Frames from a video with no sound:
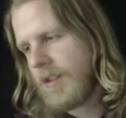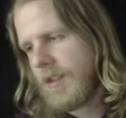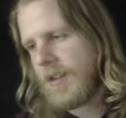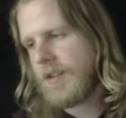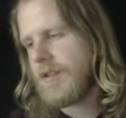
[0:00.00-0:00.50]
and
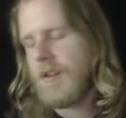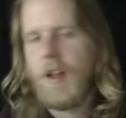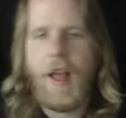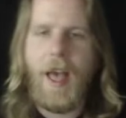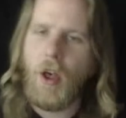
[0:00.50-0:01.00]
these
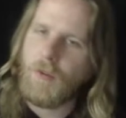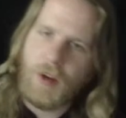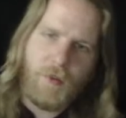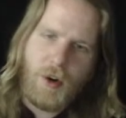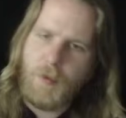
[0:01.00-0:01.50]
elves
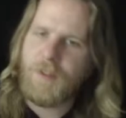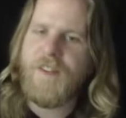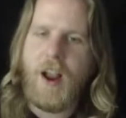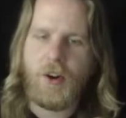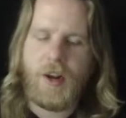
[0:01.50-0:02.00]
are having trouble with
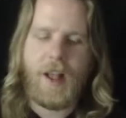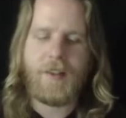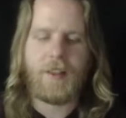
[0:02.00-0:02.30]
fire giants.